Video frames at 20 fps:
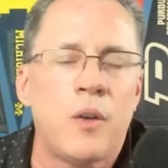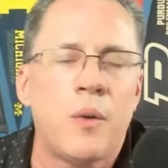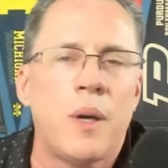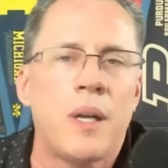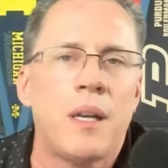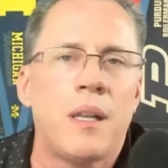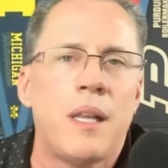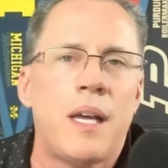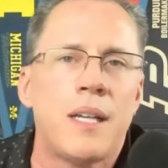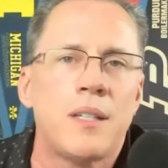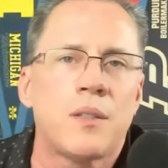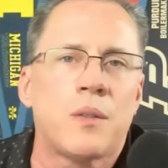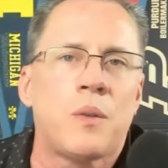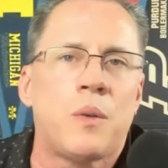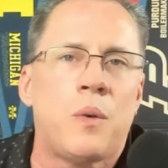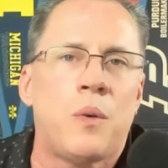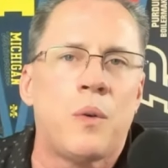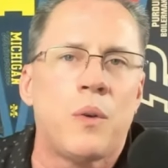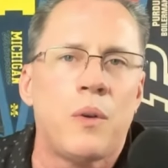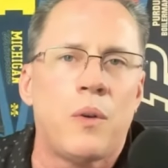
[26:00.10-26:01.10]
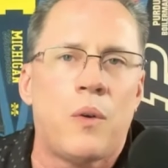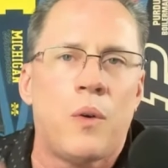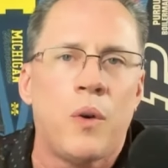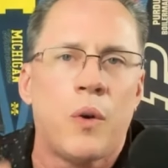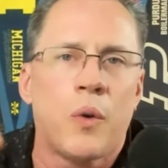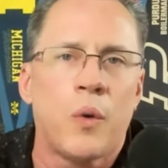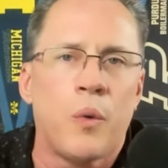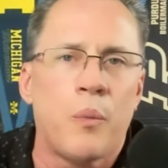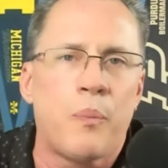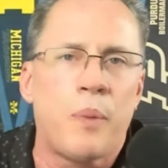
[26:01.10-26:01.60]
chronological order or
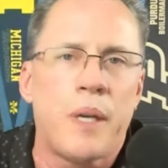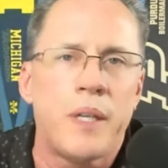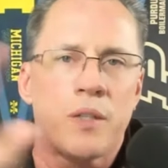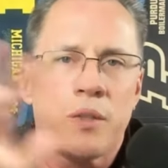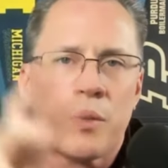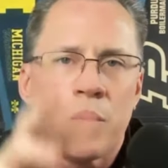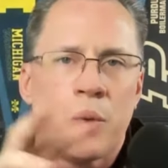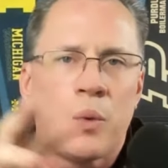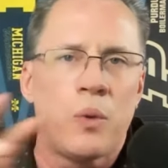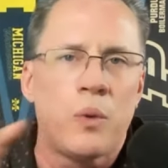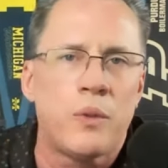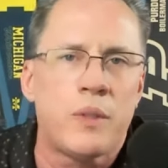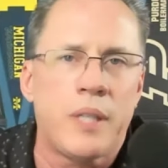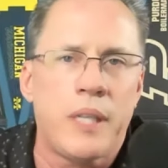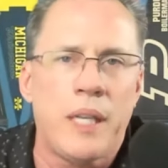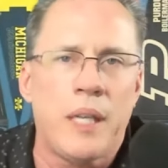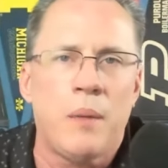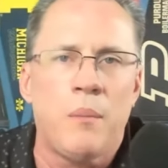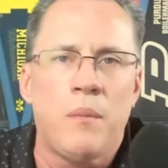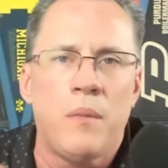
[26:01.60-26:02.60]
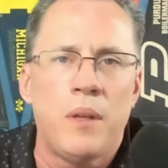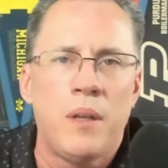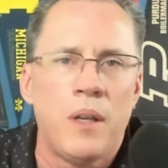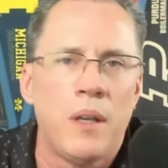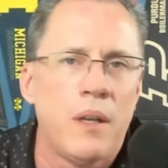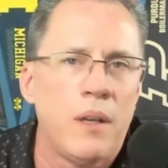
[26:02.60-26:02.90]
group by school or team.